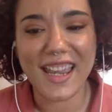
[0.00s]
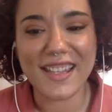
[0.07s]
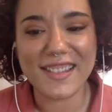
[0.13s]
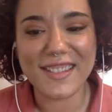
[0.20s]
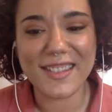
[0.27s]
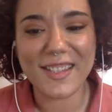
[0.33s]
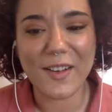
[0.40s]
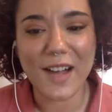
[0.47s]

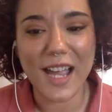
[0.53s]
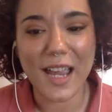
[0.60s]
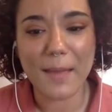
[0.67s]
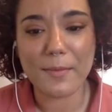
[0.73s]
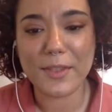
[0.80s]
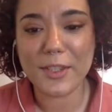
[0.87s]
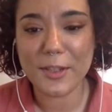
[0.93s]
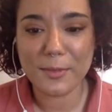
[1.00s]
And so I
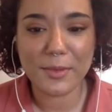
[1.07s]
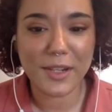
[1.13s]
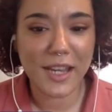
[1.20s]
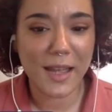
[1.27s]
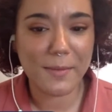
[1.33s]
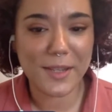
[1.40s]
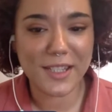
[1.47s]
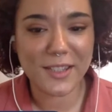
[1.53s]
am super
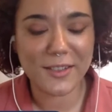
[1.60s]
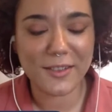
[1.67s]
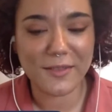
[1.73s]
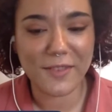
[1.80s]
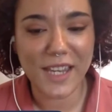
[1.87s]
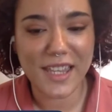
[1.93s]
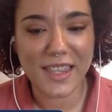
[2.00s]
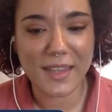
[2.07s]
happy to
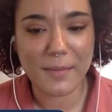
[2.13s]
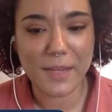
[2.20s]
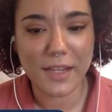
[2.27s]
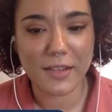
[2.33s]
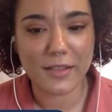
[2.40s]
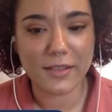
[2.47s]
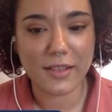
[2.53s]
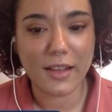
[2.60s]
invite them
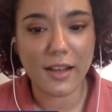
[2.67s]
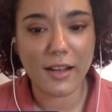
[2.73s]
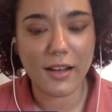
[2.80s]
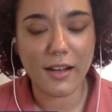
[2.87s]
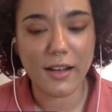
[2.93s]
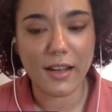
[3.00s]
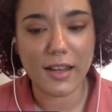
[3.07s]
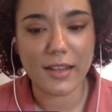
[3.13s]
here to talk
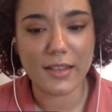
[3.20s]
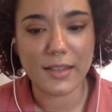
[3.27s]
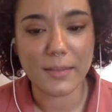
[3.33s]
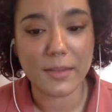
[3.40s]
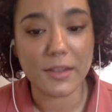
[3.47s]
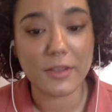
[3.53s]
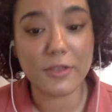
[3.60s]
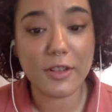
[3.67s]
on
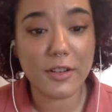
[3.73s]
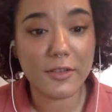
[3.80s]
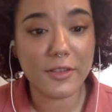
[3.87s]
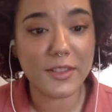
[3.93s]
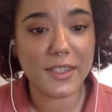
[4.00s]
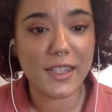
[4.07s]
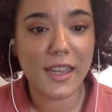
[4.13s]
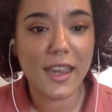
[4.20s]
some of the
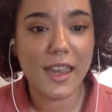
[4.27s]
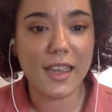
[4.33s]
struggles